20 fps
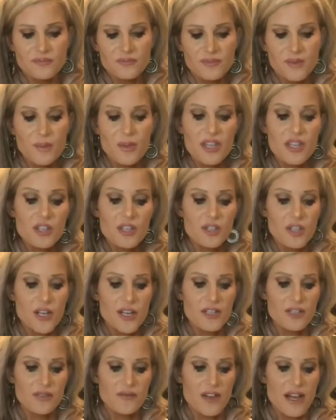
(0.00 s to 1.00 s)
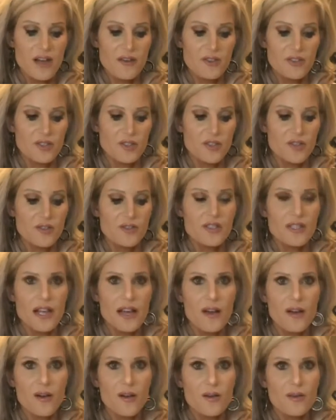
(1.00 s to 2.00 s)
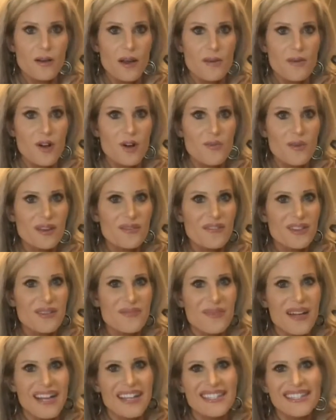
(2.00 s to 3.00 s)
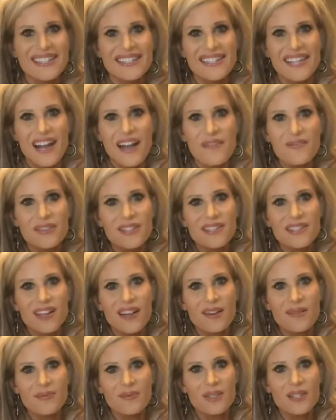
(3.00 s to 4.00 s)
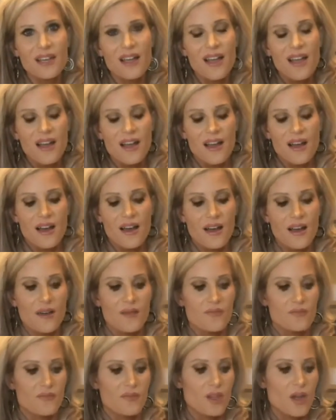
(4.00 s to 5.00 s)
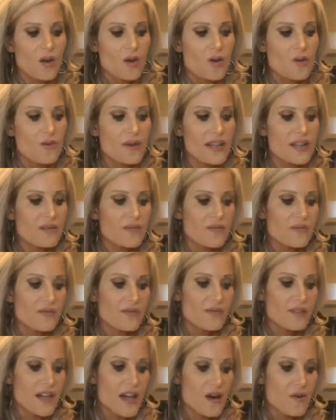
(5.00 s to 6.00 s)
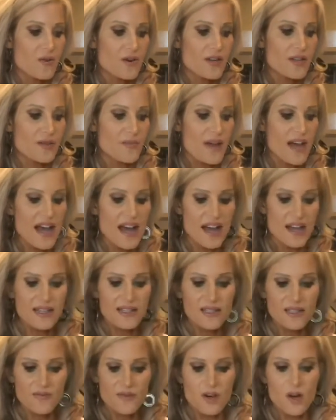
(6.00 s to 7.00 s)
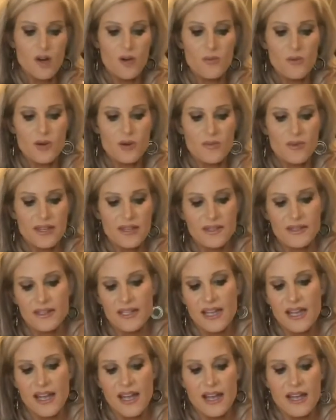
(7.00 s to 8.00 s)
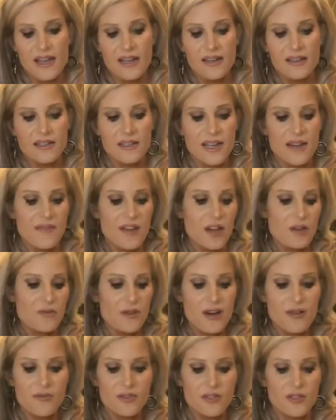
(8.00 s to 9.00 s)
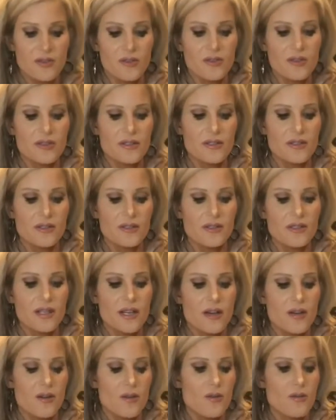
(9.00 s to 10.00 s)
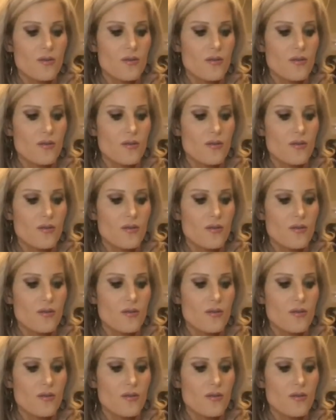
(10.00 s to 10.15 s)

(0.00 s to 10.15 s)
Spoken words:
be the judge of how this turns out. I'm hoping for the best. I've subbed whole wheat flour in the past for all-purpose, and I've had great results. So